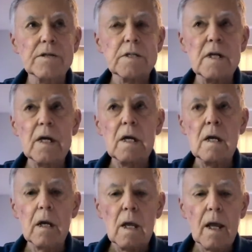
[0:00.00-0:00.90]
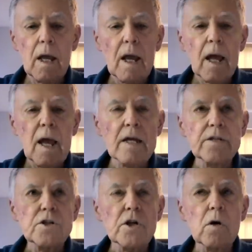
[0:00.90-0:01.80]
You see?
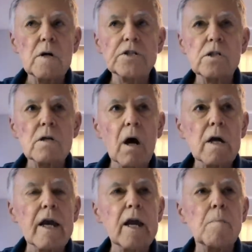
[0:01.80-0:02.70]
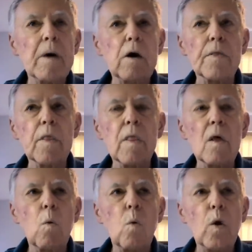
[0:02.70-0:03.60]
And so it's talking
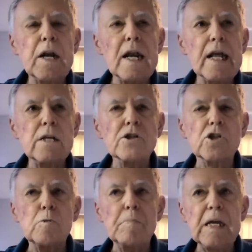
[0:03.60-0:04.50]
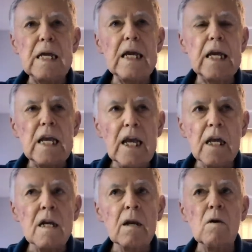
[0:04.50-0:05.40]
about what it is to be
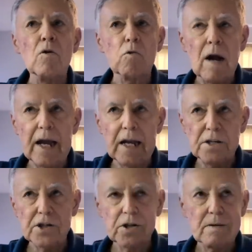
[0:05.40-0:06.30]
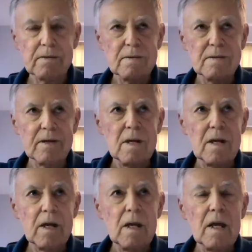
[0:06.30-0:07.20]
in Christ,
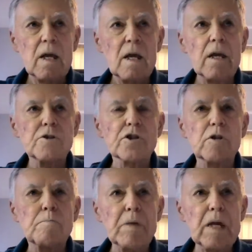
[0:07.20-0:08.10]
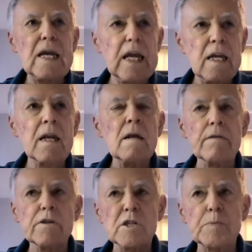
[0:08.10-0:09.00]
is to be
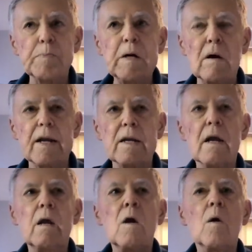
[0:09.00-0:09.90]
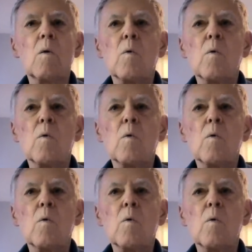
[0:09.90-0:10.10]
in the Spirit,